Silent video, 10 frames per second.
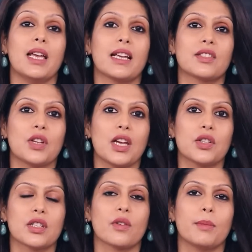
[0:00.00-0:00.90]
email
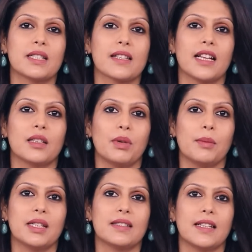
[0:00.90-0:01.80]
exchanges from inside the
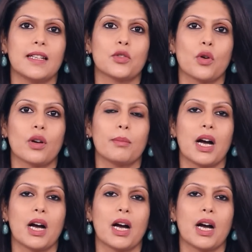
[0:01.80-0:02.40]
BBC, they talk